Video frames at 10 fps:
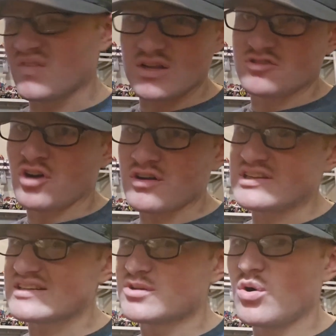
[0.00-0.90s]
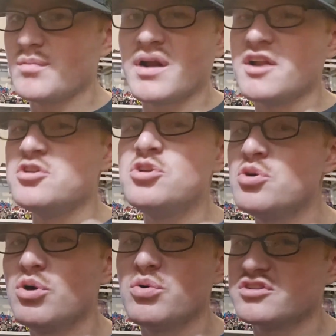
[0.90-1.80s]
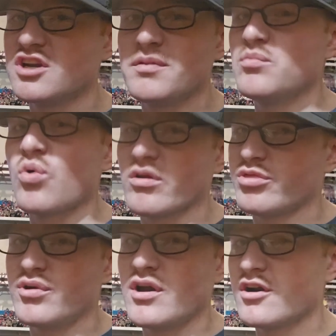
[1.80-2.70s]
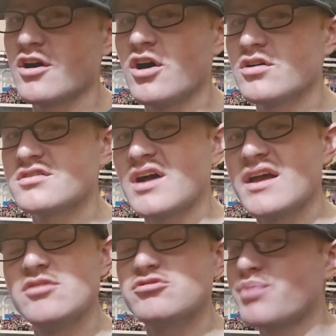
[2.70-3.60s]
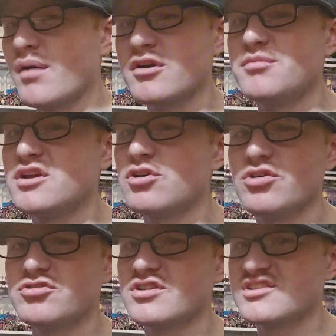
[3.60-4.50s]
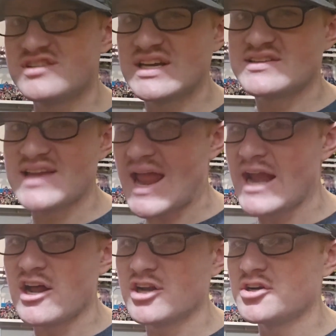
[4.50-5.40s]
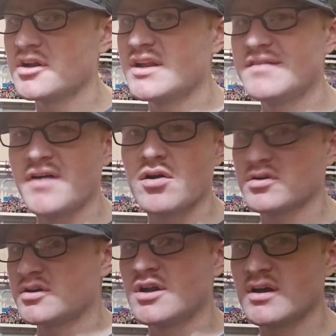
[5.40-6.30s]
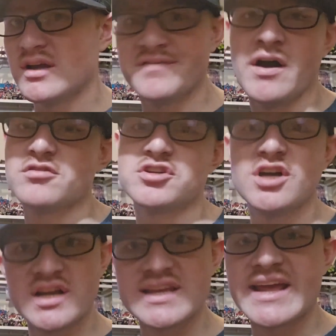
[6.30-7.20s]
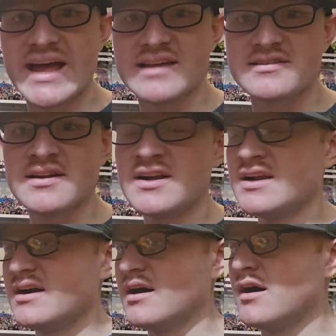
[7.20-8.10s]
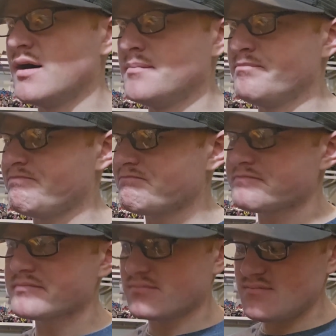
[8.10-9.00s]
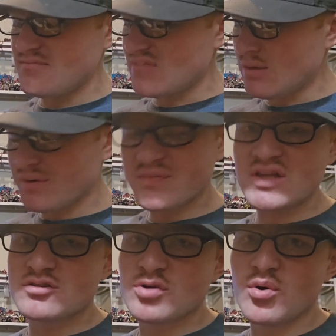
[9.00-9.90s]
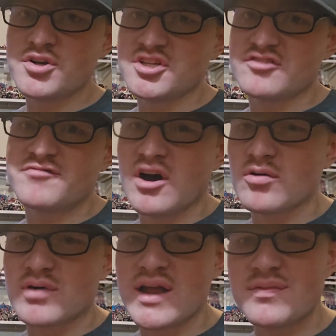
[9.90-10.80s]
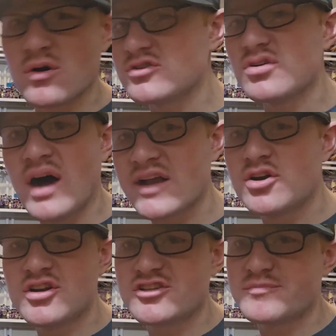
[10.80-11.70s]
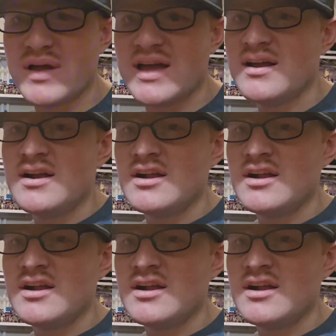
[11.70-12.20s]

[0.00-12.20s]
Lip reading: So does this toy, but I knew it was going to be more than $300. It was probably going to be closer to $600 to $800 if I was gonna guess. But this toy just felt right. I could have spent